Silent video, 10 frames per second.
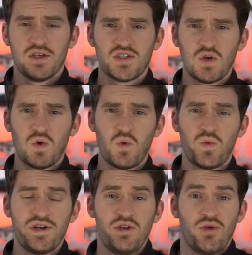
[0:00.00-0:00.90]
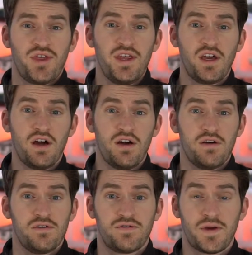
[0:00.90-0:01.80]
So when you think
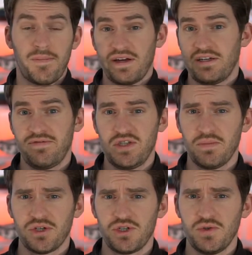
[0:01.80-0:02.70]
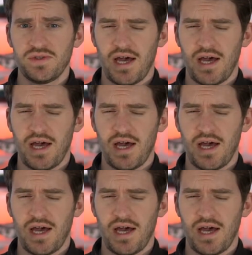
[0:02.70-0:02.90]
of competitive super shoes,